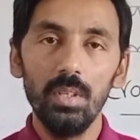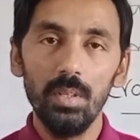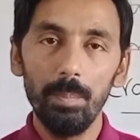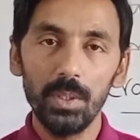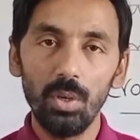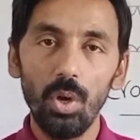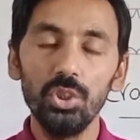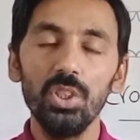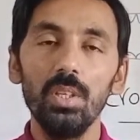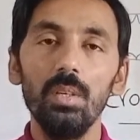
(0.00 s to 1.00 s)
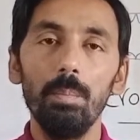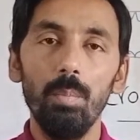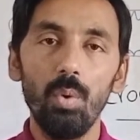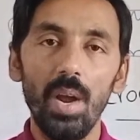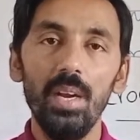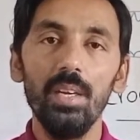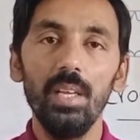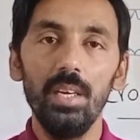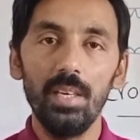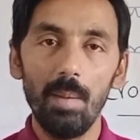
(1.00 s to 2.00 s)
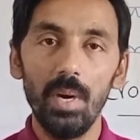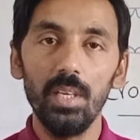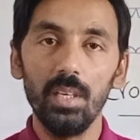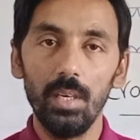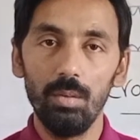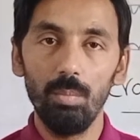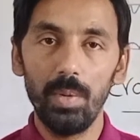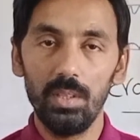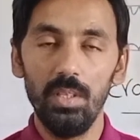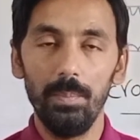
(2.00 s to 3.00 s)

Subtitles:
pathological point in diabetic retinopathy,